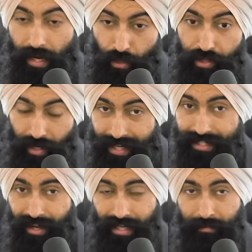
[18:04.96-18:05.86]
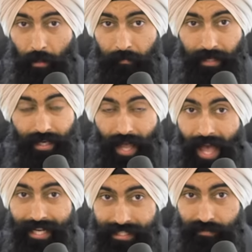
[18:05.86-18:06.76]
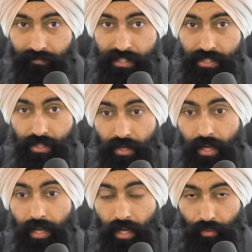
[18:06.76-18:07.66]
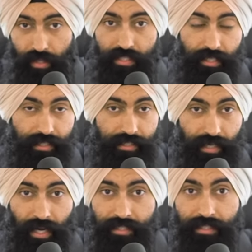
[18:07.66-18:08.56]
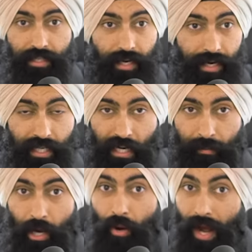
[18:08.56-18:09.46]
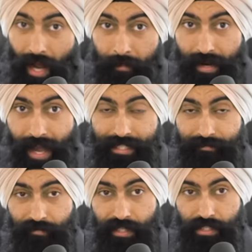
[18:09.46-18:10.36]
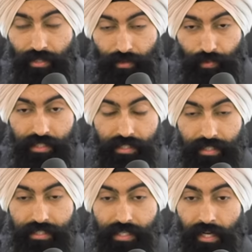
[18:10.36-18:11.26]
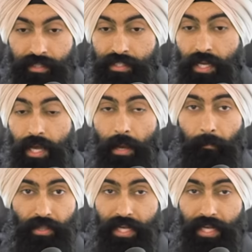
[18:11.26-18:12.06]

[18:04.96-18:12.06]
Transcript: I know that I talk about being an active investor in real estate and stocks, and I talk about how I'm an active investor in real estate and stocks, but